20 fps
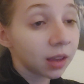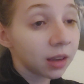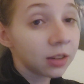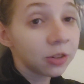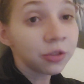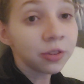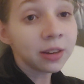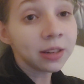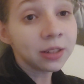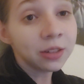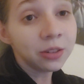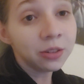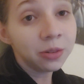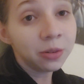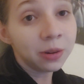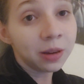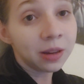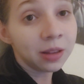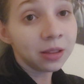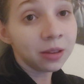I try to
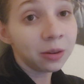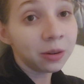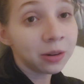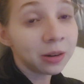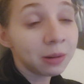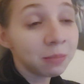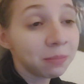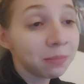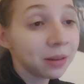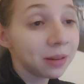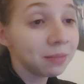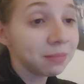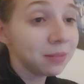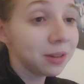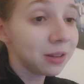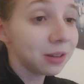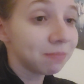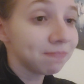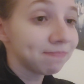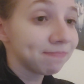lower them, but,
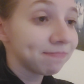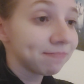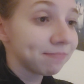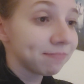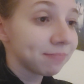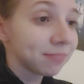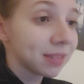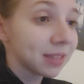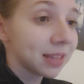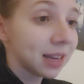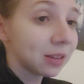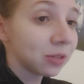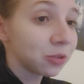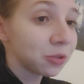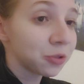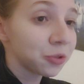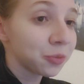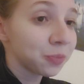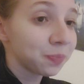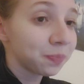you know,
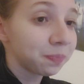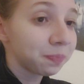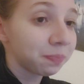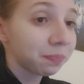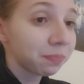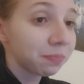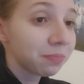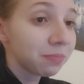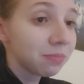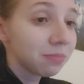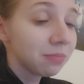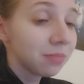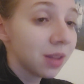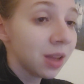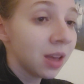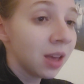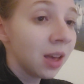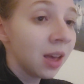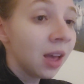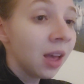standards.
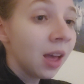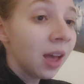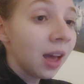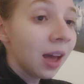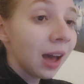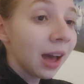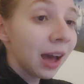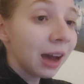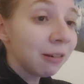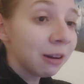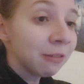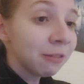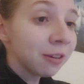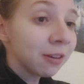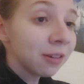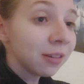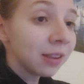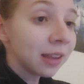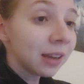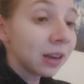
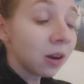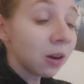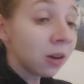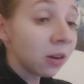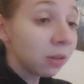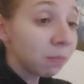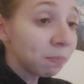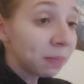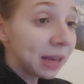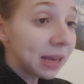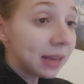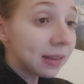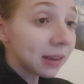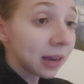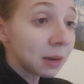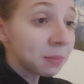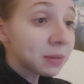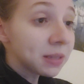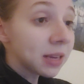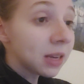However, like all
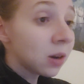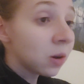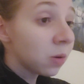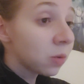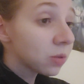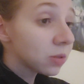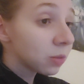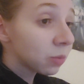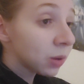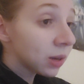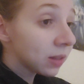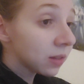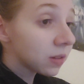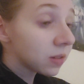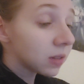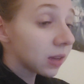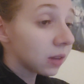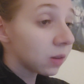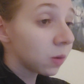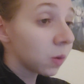P-types, they don't want to
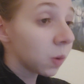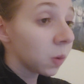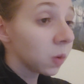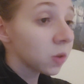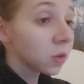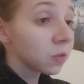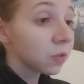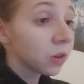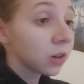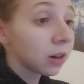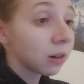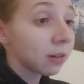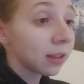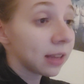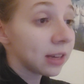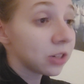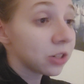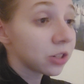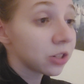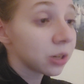set goals for their
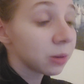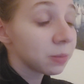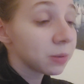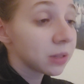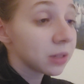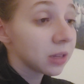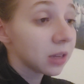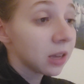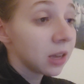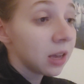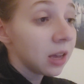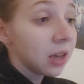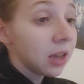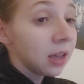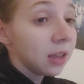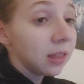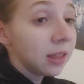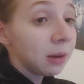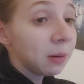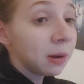relationships.
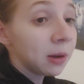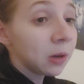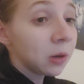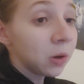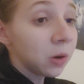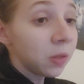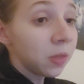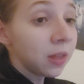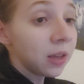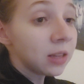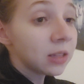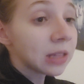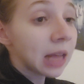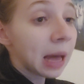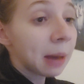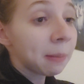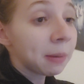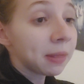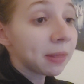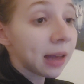They want good things to
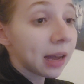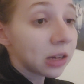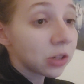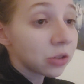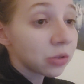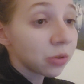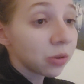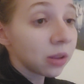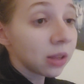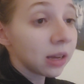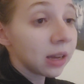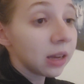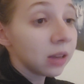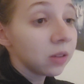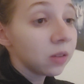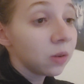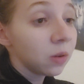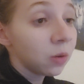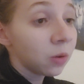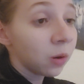happen naturally,
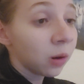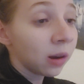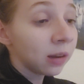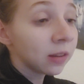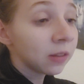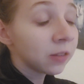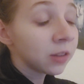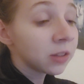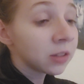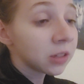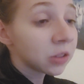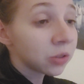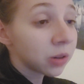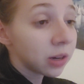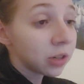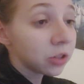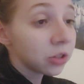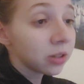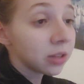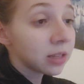to grow out of the
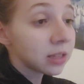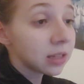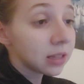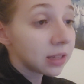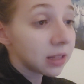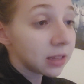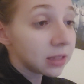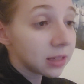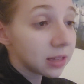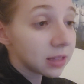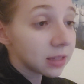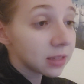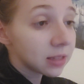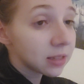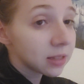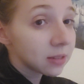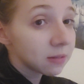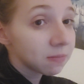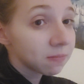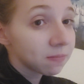situation as it
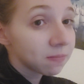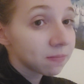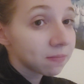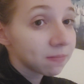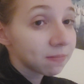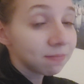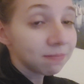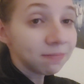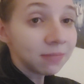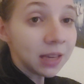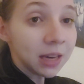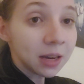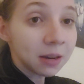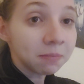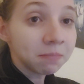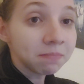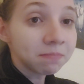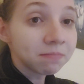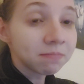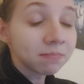exists. Yeah,
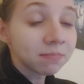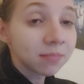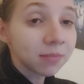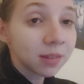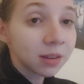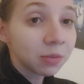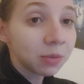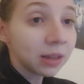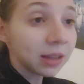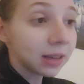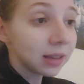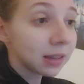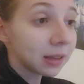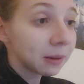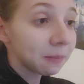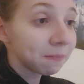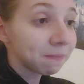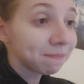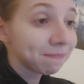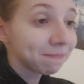we like
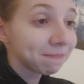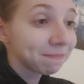that.